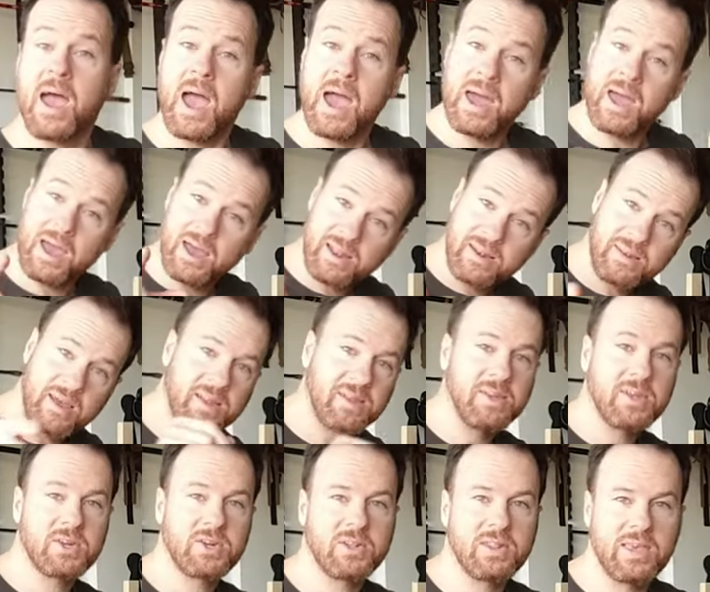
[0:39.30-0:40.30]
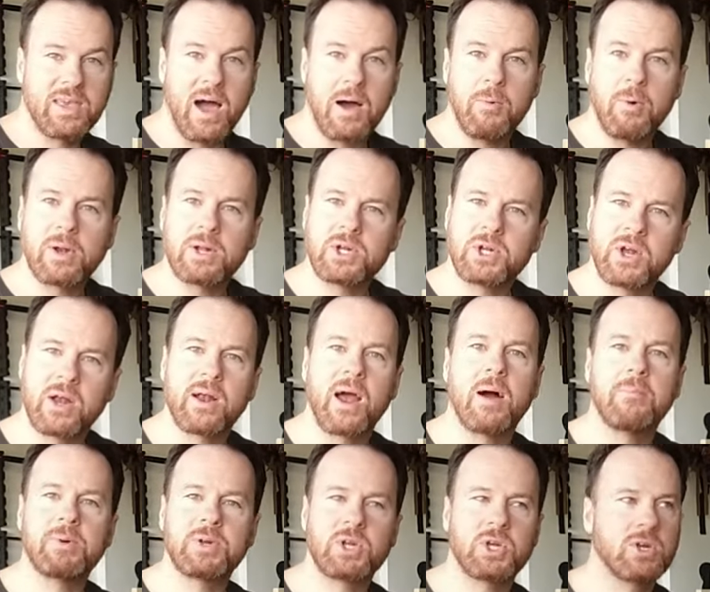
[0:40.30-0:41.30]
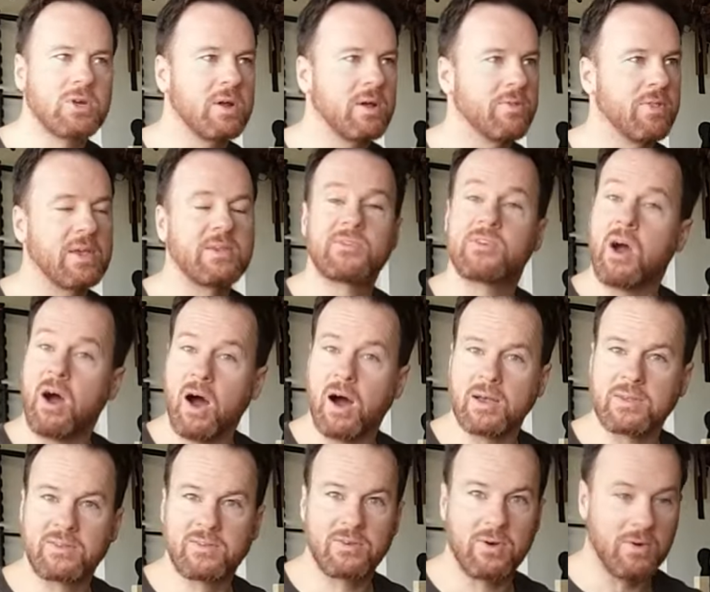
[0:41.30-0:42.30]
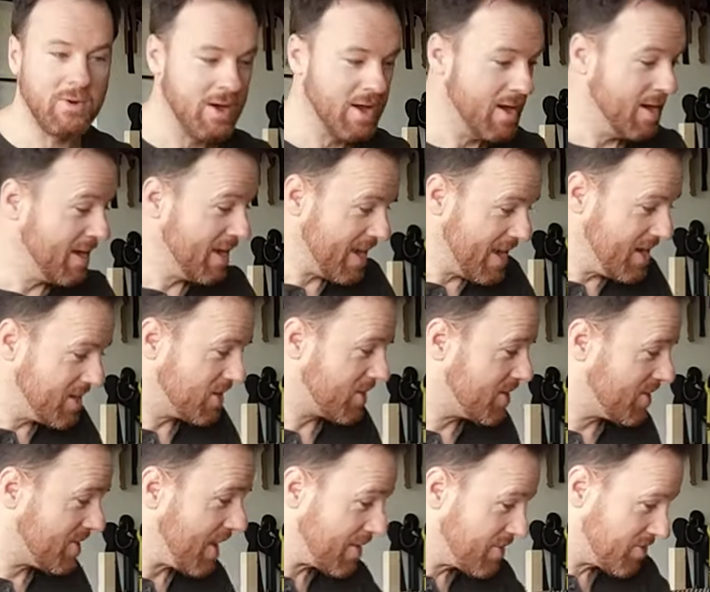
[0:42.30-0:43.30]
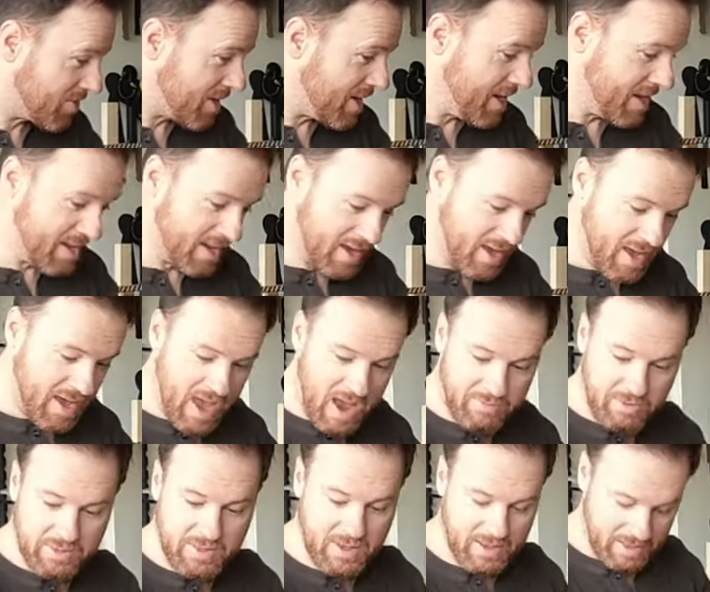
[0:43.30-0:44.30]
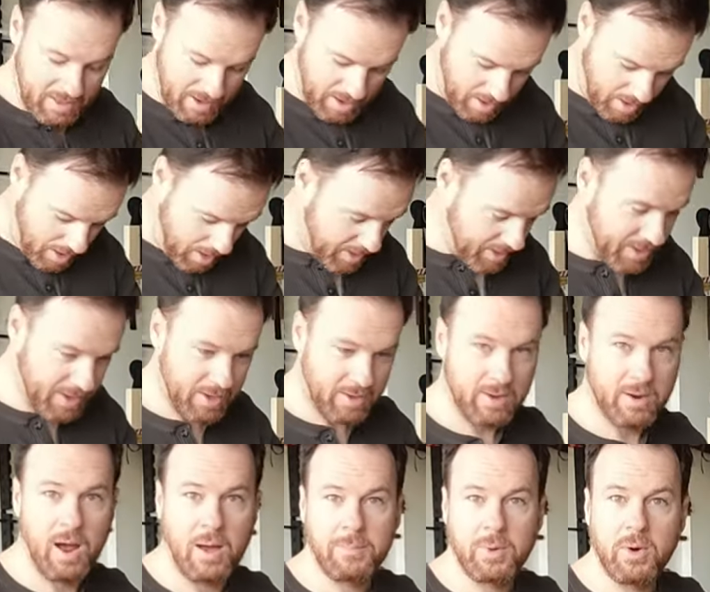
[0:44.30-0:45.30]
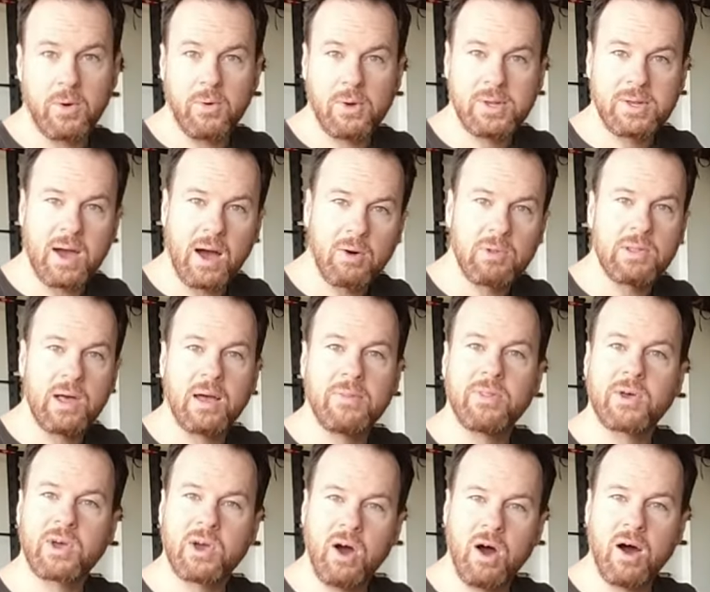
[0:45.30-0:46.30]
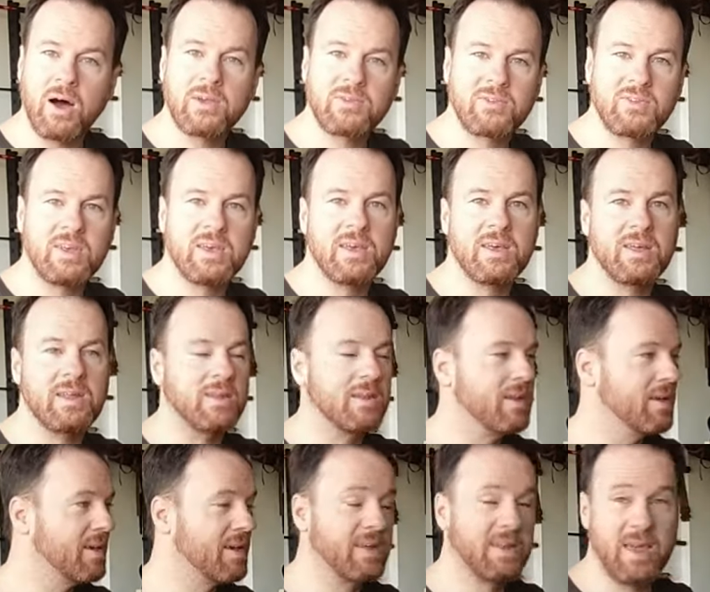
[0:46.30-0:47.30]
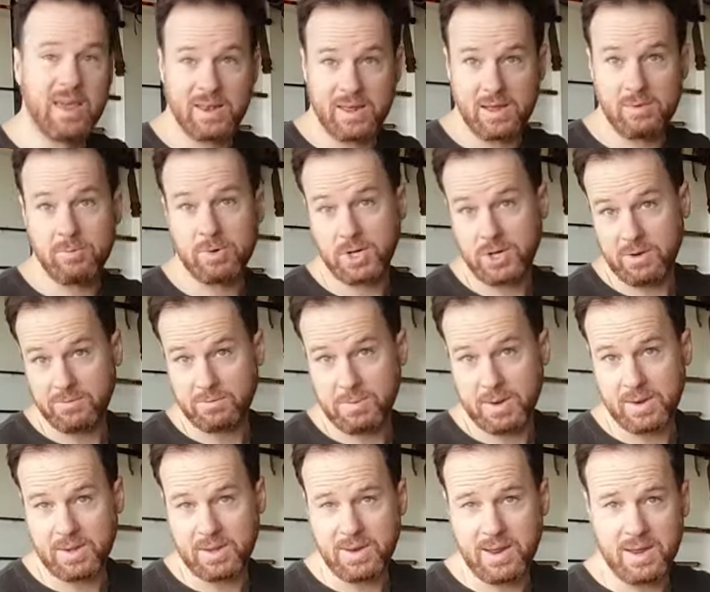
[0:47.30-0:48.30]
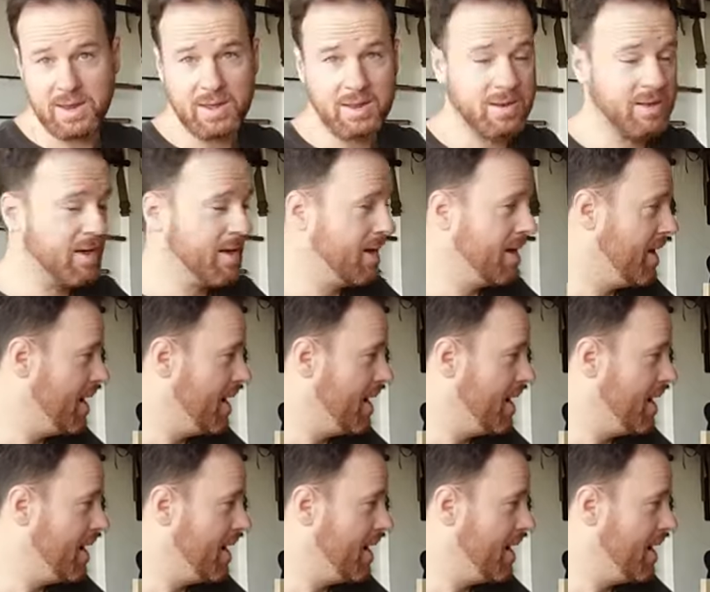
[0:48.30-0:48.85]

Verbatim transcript: And additionally, I wanna share how much things cost. So each accessory, everything on here, I'm going to outline the cost in Canadian, which I've spent in Canadian.